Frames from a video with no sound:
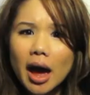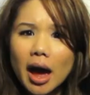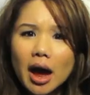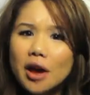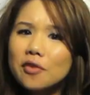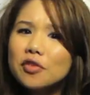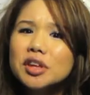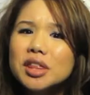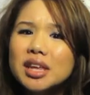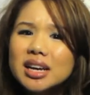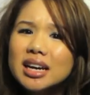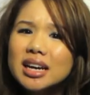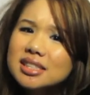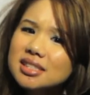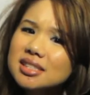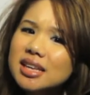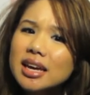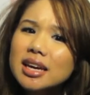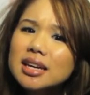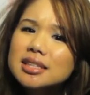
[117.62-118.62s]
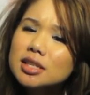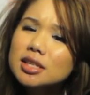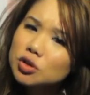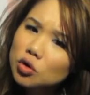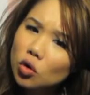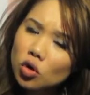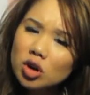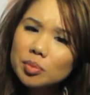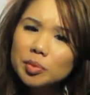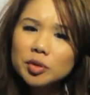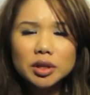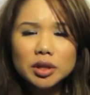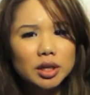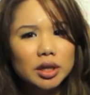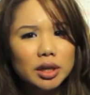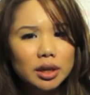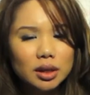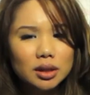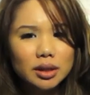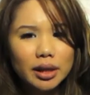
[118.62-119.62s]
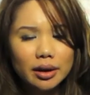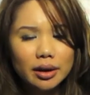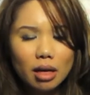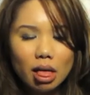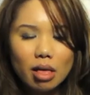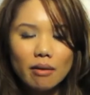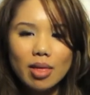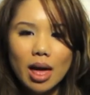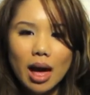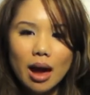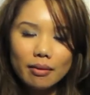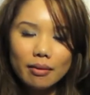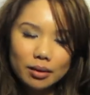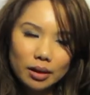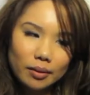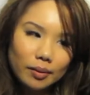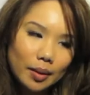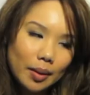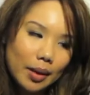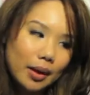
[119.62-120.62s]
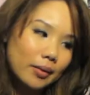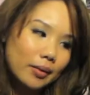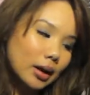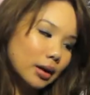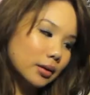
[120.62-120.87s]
Everything I say is adorable and hilarious.